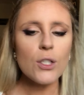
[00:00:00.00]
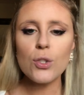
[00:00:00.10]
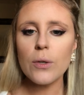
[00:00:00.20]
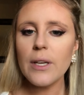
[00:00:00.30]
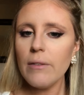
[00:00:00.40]

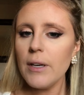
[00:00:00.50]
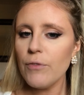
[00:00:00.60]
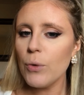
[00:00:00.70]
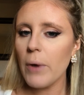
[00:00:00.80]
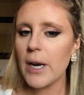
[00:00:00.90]
so even
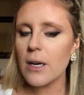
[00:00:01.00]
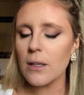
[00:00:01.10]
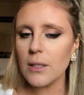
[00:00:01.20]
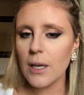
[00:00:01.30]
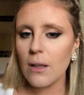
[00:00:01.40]
if you wanted a
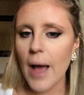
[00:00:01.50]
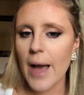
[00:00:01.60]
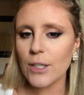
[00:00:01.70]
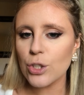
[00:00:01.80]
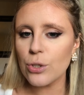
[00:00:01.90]
little
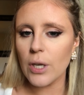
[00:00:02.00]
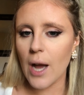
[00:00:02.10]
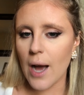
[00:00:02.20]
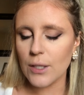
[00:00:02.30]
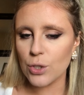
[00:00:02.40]
extra
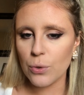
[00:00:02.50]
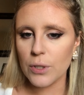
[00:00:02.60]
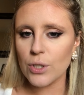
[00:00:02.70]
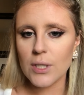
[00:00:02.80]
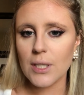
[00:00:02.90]

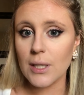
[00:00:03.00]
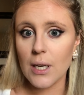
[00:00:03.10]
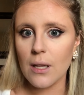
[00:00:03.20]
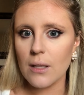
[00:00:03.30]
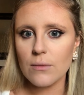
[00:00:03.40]
contour, just a
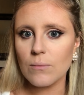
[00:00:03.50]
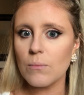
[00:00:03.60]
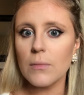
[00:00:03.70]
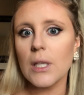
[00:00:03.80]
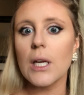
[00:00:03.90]

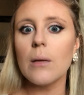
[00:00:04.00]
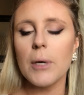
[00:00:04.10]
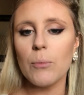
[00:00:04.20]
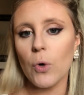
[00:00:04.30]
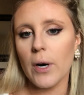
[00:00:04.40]
little
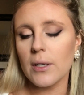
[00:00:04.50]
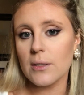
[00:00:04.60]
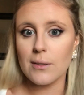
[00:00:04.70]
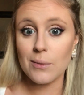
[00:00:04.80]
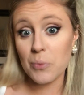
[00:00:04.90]
bit more,
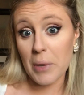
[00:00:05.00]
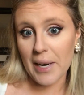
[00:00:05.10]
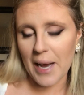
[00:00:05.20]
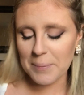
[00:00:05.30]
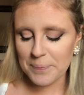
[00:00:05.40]
because why
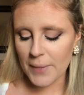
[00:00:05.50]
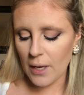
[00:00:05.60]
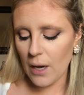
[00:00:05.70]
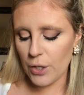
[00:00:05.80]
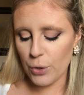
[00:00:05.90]
not?
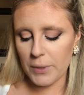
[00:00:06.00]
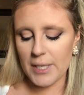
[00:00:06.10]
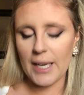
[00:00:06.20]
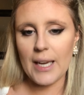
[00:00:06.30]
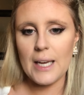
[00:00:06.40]
You can
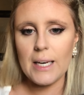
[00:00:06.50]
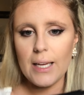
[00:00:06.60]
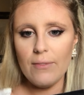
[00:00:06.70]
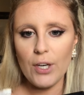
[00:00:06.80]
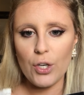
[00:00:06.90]
take an
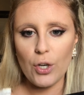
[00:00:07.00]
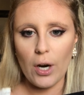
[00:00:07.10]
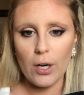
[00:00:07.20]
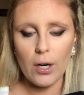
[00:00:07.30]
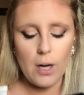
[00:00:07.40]
even
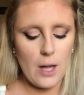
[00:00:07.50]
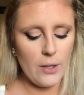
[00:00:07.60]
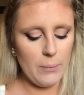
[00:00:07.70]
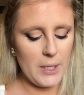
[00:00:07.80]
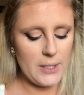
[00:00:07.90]
darker
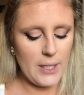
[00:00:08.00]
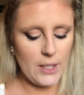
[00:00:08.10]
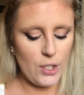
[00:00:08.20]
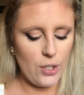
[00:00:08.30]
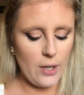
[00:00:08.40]
color. I'm going to take
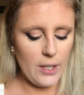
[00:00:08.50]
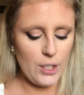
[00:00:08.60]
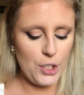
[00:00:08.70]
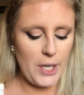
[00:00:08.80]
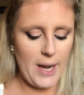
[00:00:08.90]
the
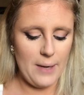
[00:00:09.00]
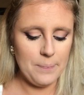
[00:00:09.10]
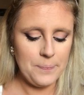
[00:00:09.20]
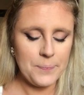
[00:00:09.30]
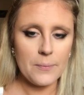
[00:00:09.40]
darkest shade
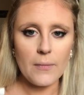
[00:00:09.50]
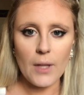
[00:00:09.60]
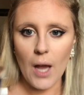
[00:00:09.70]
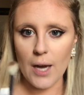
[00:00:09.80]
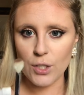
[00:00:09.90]

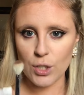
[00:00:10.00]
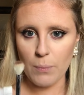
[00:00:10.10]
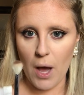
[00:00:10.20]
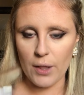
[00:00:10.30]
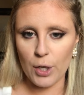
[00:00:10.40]
on a
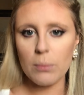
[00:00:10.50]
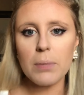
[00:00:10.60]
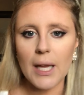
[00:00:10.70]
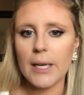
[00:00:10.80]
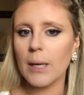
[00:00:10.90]
smaller
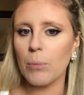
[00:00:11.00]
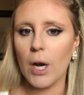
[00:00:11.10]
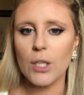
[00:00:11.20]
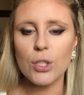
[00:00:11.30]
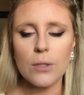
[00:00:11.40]
blending
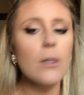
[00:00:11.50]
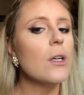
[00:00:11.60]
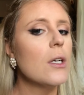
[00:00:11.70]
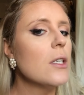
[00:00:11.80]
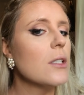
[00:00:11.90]
brush,
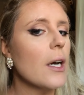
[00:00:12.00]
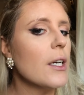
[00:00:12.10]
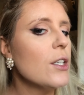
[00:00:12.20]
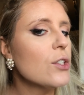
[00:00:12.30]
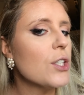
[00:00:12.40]
suck
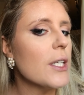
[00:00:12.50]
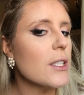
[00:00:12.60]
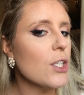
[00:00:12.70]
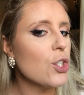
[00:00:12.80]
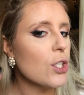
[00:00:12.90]
in your cheeks,
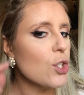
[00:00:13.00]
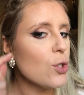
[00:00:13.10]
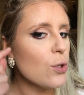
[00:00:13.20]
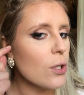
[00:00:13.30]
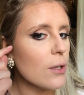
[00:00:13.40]
and just
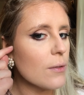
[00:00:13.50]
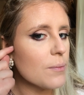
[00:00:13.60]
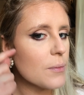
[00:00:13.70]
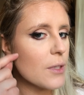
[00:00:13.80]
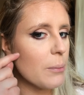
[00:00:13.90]
do
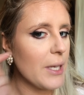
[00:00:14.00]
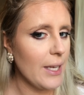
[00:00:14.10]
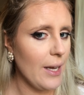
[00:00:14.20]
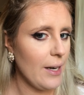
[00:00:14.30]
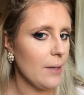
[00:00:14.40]
the
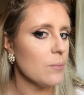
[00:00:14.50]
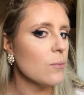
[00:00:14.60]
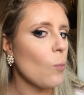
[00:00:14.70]
beginning.